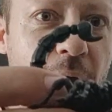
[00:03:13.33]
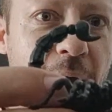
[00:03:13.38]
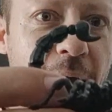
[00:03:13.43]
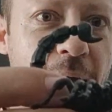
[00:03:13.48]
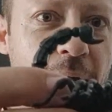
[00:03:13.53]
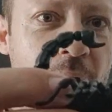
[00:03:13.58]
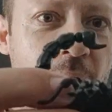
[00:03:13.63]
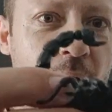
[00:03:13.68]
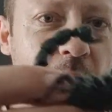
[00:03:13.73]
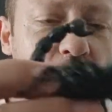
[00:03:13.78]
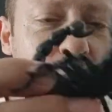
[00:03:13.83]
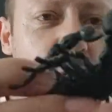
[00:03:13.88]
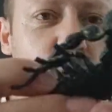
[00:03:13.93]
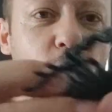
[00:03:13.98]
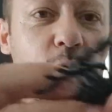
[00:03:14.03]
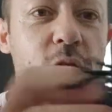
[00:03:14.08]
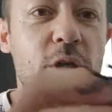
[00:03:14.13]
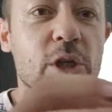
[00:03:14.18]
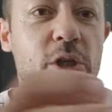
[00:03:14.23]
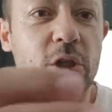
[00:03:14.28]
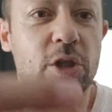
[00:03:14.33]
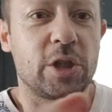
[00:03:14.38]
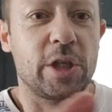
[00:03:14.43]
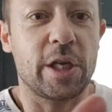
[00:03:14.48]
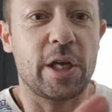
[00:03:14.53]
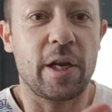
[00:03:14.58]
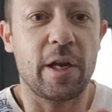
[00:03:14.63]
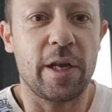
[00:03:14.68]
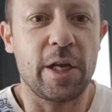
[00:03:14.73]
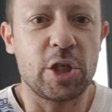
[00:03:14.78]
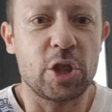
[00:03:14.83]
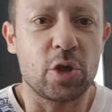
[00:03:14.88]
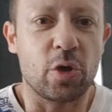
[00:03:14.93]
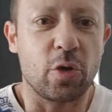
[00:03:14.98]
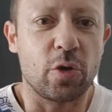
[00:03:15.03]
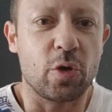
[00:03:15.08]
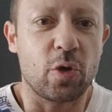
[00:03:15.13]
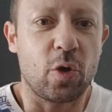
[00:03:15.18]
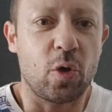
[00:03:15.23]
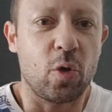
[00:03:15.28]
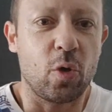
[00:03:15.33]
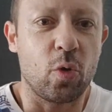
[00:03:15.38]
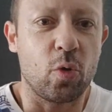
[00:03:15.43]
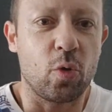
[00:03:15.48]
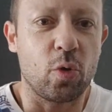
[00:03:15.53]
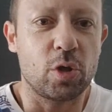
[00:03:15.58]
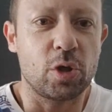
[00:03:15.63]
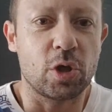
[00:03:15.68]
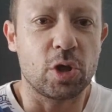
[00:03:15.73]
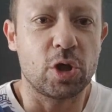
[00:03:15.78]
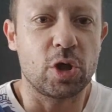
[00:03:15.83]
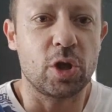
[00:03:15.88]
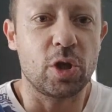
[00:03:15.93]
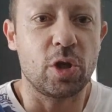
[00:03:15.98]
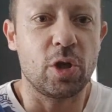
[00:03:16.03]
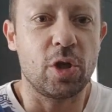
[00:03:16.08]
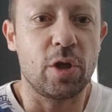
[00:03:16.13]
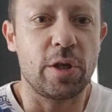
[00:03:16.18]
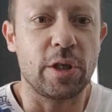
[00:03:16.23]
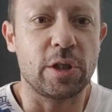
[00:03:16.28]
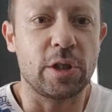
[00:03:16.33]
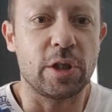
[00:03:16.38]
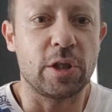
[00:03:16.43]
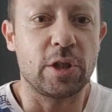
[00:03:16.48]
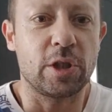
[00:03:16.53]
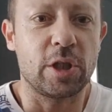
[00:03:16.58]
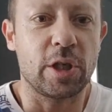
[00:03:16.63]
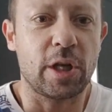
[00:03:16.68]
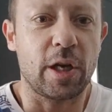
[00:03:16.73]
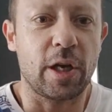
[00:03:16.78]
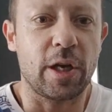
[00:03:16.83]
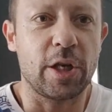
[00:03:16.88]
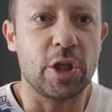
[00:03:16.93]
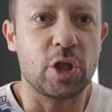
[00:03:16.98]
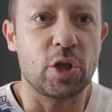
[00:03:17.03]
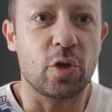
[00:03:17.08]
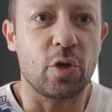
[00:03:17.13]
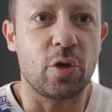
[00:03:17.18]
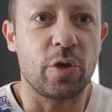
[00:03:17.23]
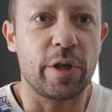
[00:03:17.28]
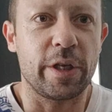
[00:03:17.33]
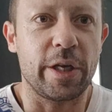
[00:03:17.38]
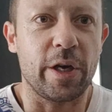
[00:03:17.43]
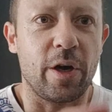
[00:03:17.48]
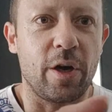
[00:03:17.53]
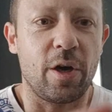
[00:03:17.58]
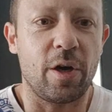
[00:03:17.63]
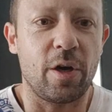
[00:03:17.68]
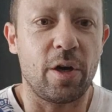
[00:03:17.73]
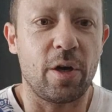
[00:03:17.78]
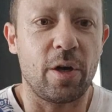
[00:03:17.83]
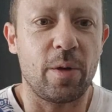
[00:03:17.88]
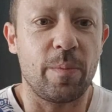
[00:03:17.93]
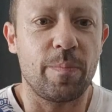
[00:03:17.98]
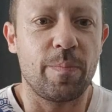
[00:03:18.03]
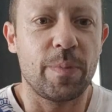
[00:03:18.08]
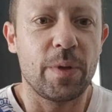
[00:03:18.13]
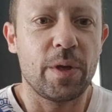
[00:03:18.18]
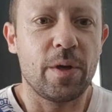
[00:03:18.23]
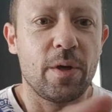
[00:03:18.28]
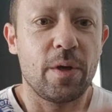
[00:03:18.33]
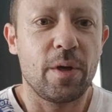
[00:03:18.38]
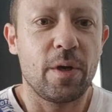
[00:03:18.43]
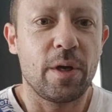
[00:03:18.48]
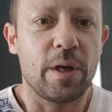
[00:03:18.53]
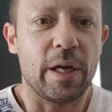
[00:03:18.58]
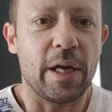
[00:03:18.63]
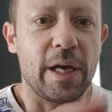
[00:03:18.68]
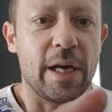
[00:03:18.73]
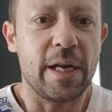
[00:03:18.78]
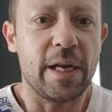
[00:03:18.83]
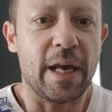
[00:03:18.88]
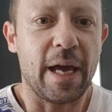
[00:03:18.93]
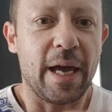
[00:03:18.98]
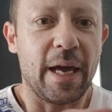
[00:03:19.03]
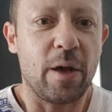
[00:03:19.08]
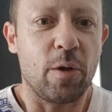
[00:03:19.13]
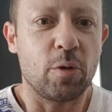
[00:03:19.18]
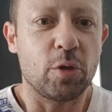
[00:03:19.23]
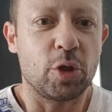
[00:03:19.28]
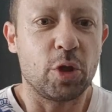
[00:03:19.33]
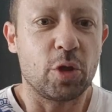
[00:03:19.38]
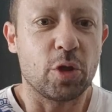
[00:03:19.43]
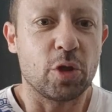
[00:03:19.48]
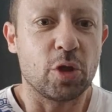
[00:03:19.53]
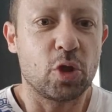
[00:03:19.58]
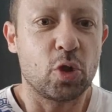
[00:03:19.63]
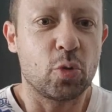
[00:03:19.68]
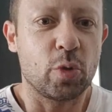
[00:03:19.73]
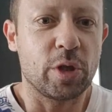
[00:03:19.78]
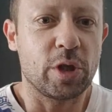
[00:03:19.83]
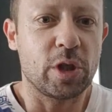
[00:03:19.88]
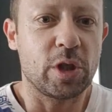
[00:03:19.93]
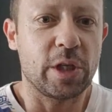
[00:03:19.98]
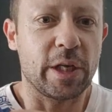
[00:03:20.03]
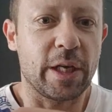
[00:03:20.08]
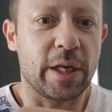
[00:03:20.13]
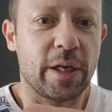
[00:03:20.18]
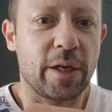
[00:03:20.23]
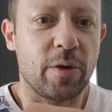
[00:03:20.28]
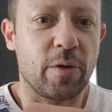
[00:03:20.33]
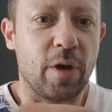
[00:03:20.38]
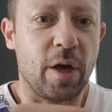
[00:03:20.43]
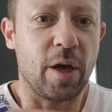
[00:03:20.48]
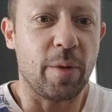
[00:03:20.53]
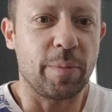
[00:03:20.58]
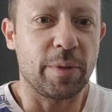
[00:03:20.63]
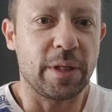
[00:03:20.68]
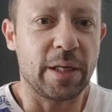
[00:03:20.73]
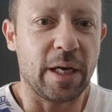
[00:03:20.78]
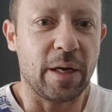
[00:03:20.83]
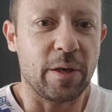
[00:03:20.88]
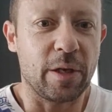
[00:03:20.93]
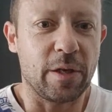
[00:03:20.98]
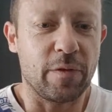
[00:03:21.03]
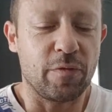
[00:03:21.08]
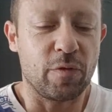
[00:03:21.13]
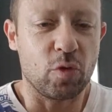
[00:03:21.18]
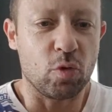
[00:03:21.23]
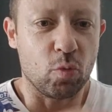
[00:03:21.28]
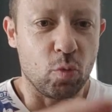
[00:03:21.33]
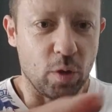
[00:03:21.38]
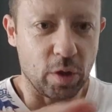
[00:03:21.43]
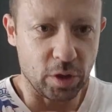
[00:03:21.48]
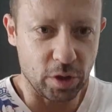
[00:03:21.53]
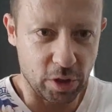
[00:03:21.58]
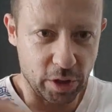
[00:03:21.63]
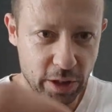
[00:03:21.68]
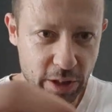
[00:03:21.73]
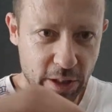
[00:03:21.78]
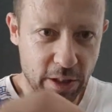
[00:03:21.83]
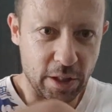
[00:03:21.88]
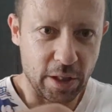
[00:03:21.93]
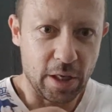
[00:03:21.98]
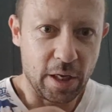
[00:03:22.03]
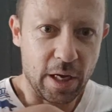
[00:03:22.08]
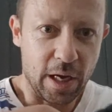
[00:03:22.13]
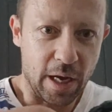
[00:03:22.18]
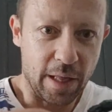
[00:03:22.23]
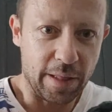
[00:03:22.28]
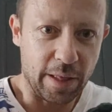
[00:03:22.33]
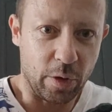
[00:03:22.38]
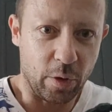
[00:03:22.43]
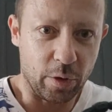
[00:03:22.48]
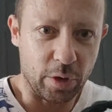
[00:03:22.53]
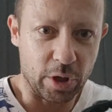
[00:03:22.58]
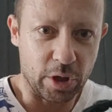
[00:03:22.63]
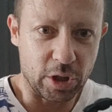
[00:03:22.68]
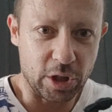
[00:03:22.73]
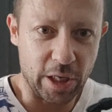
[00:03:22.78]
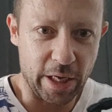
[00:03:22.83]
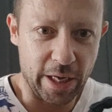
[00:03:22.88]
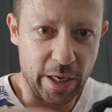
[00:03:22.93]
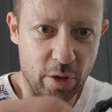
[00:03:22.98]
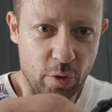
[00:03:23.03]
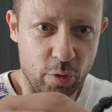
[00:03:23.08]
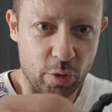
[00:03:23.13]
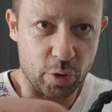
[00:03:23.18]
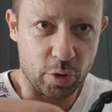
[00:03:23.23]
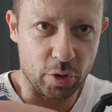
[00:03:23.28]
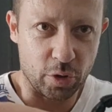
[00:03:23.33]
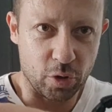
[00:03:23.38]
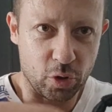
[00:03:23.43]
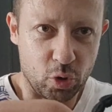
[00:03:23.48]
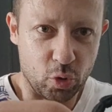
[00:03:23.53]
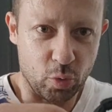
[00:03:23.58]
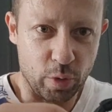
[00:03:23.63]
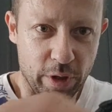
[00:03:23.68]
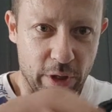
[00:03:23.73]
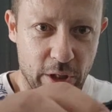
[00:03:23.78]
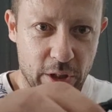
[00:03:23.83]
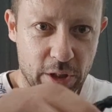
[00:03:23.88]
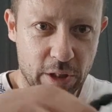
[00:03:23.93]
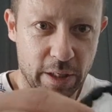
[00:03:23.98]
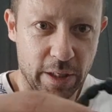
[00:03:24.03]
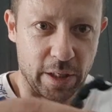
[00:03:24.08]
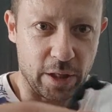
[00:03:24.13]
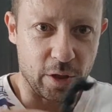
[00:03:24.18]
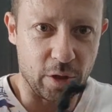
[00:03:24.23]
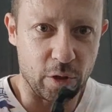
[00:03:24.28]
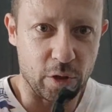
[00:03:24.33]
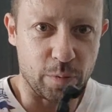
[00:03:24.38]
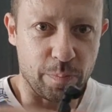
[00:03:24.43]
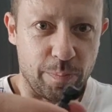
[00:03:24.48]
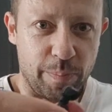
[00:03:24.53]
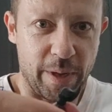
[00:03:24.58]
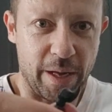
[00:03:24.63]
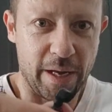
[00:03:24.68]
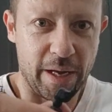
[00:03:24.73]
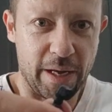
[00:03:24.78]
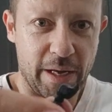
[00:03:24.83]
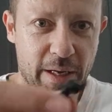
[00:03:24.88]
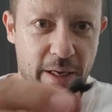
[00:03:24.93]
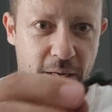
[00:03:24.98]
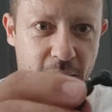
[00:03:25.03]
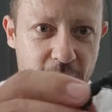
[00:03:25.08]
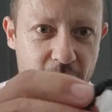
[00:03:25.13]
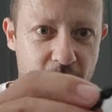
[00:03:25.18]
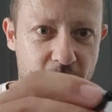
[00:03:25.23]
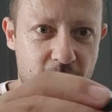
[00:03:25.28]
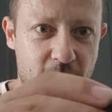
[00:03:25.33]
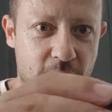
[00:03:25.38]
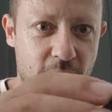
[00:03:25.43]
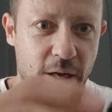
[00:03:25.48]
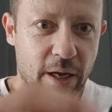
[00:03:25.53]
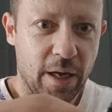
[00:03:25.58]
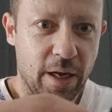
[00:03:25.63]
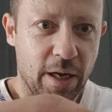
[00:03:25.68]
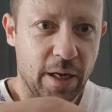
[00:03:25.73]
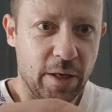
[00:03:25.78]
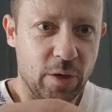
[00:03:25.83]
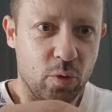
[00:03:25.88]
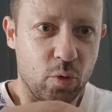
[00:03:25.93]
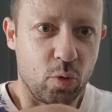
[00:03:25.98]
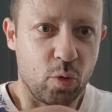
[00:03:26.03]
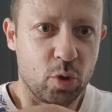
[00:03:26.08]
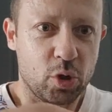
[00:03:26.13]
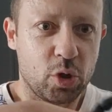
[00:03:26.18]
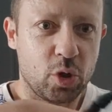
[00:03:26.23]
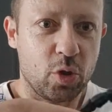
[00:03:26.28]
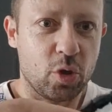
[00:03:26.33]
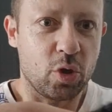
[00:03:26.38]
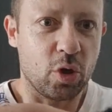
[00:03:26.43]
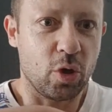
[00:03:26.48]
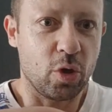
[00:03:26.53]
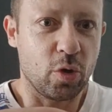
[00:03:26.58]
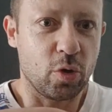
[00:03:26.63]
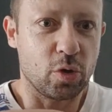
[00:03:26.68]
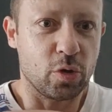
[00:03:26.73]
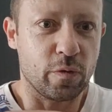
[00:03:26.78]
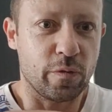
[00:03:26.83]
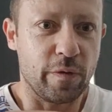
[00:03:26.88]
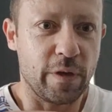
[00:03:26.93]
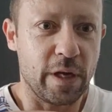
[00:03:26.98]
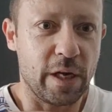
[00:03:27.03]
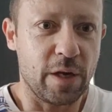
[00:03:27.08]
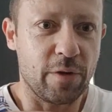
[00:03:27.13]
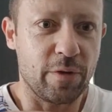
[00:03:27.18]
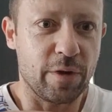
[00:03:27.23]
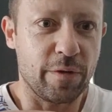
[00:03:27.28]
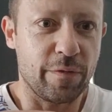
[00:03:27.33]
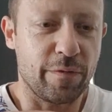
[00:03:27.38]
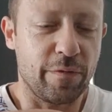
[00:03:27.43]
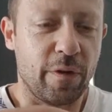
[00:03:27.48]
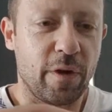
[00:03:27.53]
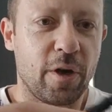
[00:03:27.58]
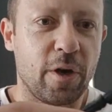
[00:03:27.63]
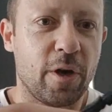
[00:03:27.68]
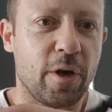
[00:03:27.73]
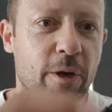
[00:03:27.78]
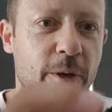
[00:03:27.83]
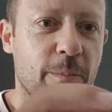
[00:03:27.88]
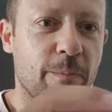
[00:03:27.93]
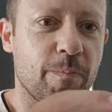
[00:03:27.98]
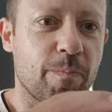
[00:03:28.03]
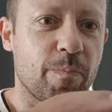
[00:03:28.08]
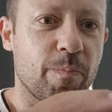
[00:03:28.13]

and close. There's articulation on the claw to turn. There's articulation on the arm. In, out, you can twist it and go up, down if you wanted. And then on the tail, you can twist and it goes back. And it also goes very far